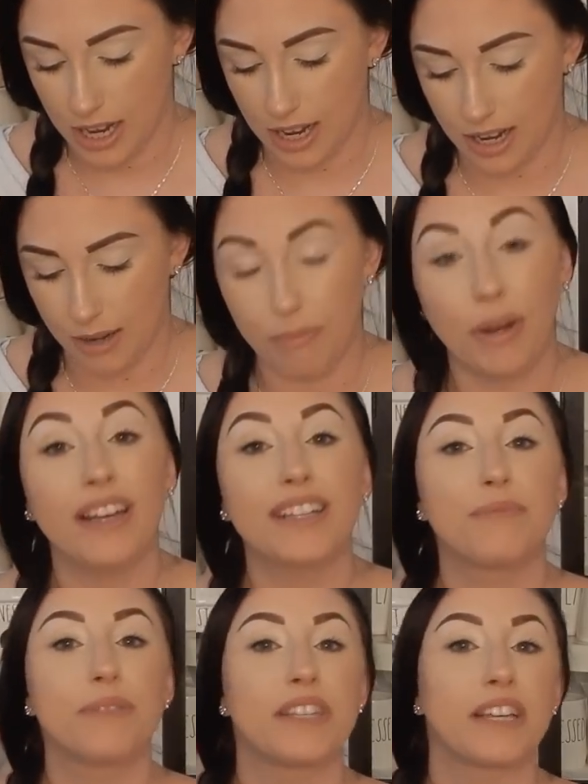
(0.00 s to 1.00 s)
Uh, but
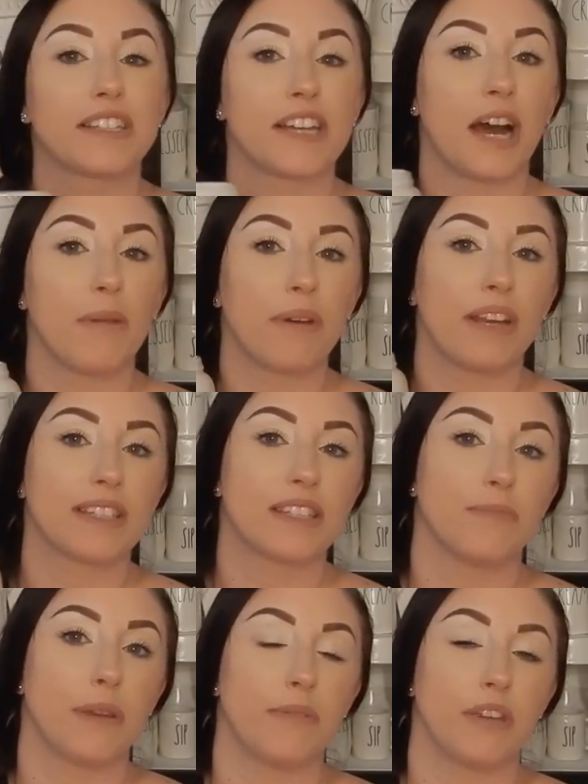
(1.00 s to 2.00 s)
it's missing a top and it's
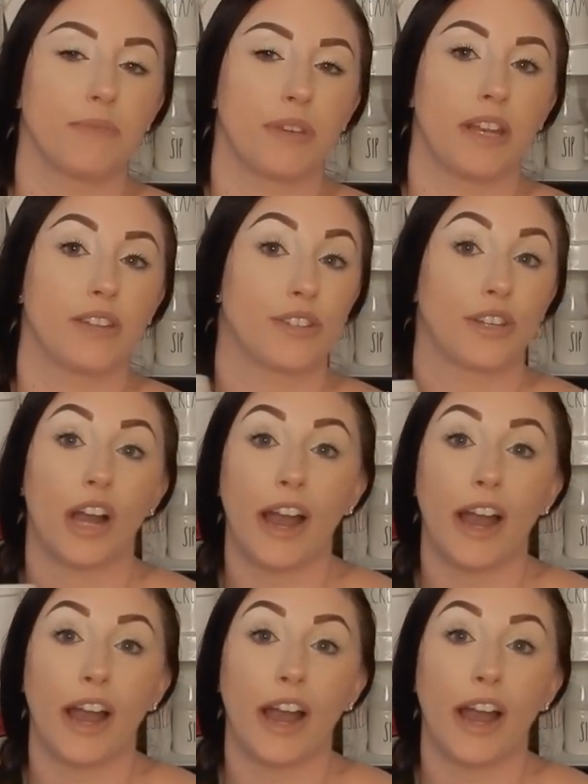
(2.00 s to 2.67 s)
the Baby Yum canister.